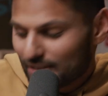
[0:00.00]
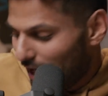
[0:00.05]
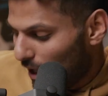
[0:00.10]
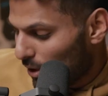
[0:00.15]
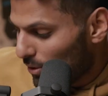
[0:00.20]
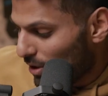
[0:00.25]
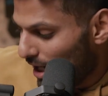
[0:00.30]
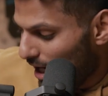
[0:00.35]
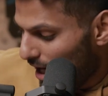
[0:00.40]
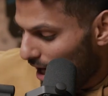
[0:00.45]

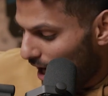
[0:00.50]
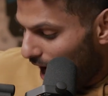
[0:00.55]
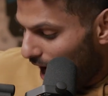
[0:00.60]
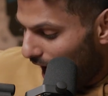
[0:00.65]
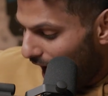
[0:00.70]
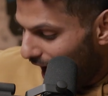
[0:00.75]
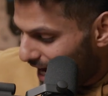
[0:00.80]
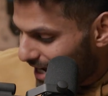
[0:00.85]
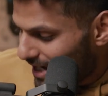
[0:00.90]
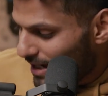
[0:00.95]
Now,
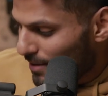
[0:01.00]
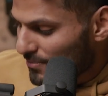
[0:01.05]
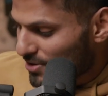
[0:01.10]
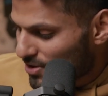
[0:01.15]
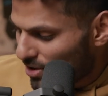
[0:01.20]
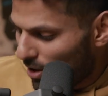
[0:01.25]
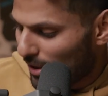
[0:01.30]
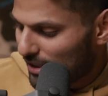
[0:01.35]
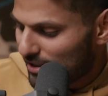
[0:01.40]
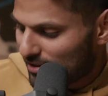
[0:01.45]
I am
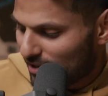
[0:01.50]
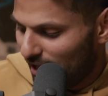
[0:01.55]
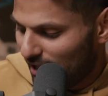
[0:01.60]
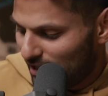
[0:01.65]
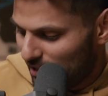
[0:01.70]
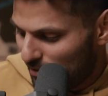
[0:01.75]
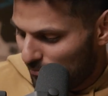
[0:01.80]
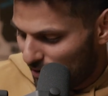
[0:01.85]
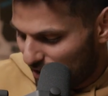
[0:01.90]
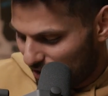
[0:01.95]
so
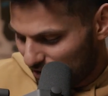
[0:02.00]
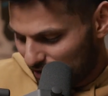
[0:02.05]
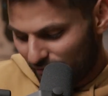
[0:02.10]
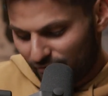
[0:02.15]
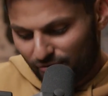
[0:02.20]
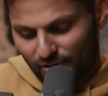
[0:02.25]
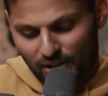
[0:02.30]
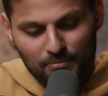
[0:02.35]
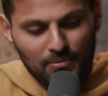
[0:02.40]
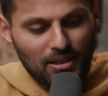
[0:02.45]
excited because
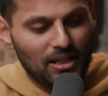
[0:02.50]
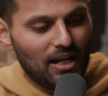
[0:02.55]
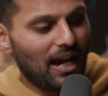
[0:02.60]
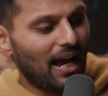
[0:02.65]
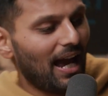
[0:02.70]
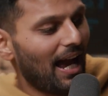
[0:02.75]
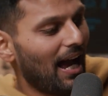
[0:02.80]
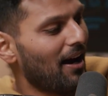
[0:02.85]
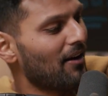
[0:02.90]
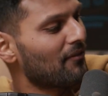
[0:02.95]
in front of me I
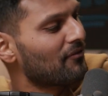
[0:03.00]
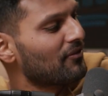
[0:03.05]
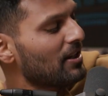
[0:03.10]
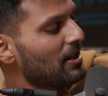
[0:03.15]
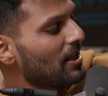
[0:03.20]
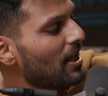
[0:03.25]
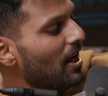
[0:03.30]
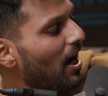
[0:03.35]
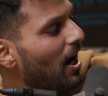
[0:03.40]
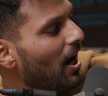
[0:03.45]
have
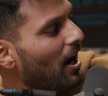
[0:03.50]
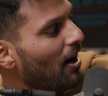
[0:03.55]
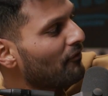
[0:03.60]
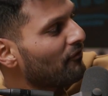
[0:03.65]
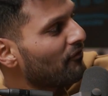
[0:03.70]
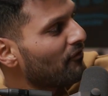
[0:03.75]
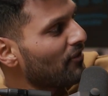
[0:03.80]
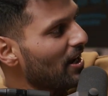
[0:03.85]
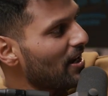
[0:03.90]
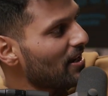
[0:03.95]
her
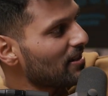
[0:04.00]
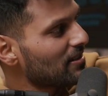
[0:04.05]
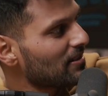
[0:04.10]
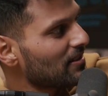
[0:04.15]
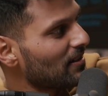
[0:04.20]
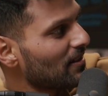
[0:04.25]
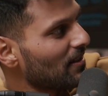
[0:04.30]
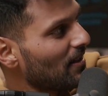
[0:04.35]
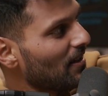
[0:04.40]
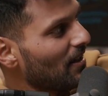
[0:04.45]

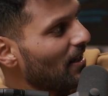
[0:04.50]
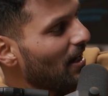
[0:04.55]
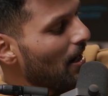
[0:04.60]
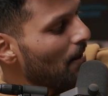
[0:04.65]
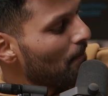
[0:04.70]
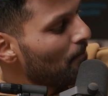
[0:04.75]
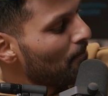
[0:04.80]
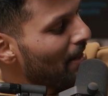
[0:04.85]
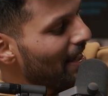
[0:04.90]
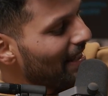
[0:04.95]
first
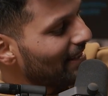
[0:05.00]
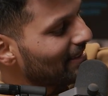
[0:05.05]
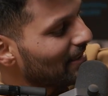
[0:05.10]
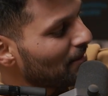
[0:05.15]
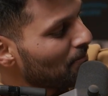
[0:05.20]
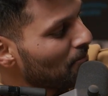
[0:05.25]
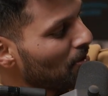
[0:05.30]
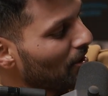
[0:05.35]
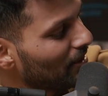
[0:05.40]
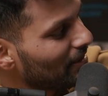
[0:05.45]

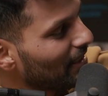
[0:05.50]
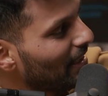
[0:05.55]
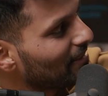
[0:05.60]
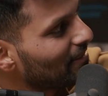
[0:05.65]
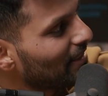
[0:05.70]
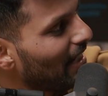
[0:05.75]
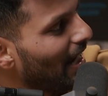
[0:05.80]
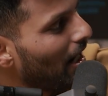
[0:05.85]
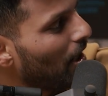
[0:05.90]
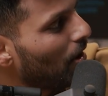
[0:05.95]
amazing book
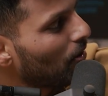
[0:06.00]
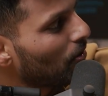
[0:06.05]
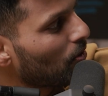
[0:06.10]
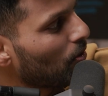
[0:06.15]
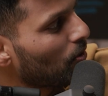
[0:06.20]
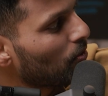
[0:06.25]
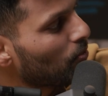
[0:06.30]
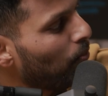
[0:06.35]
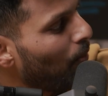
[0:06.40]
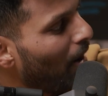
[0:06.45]
that's out
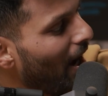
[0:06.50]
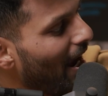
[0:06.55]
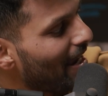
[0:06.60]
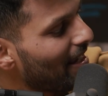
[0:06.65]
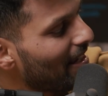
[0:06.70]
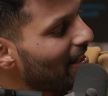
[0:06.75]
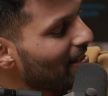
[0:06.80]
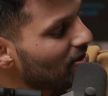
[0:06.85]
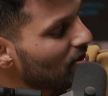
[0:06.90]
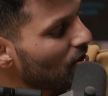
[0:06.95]
called
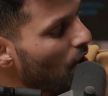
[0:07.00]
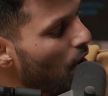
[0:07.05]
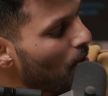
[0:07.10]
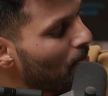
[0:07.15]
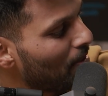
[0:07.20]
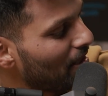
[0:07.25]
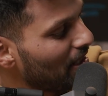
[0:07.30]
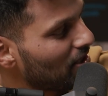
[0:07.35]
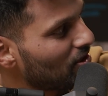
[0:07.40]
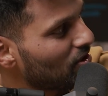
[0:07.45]
Why Has
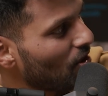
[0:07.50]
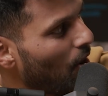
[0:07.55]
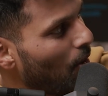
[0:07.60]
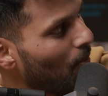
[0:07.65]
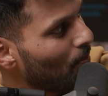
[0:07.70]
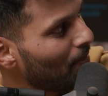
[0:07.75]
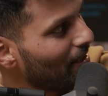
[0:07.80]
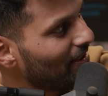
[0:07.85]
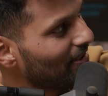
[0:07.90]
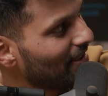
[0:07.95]
Nobody
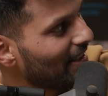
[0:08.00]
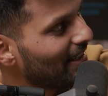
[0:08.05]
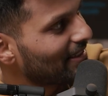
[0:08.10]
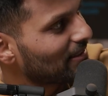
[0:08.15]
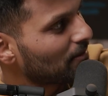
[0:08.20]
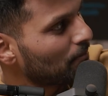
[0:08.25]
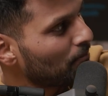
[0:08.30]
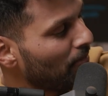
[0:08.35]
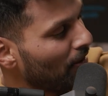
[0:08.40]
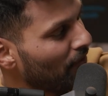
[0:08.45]
Told Me
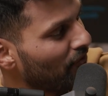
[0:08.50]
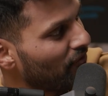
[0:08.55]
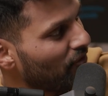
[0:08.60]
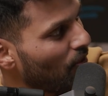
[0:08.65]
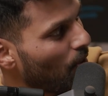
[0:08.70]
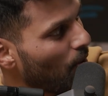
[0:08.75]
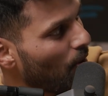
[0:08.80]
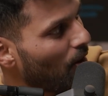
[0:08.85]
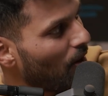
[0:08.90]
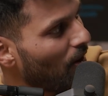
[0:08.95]
This
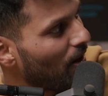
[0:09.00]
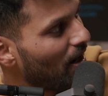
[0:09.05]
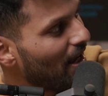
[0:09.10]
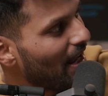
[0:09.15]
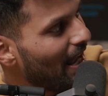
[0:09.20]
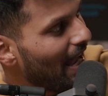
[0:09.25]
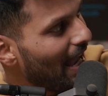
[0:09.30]
Before?